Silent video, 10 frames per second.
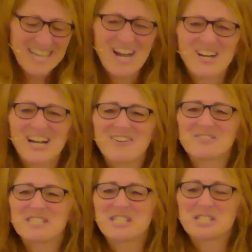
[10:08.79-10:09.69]
Our
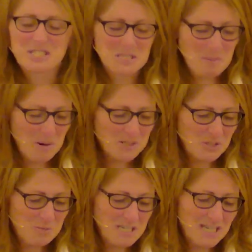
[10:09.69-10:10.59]
conversation sparked
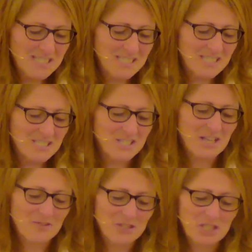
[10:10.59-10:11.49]
so many ideas, and
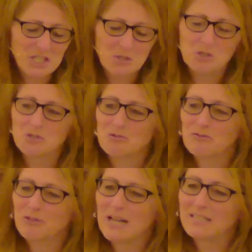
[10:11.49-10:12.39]
I've continued to
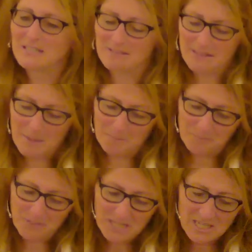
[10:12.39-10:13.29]
reflect on
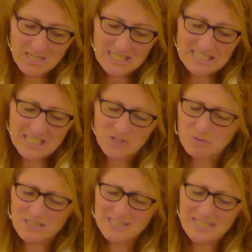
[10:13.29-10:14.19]
them. Is this
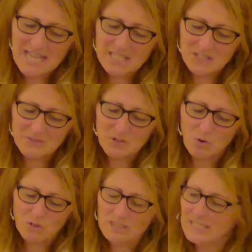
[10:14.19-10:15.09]
really the end of the
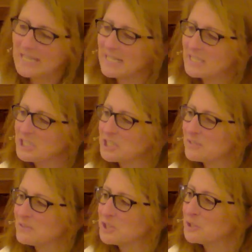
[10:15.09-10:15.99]
golden age
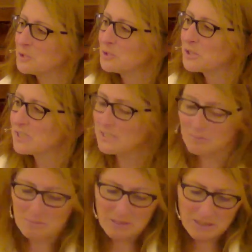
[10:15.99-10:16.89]
of Jews in
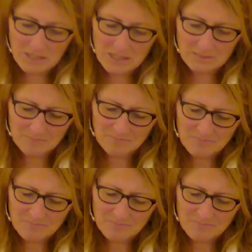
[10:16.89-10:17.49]
America?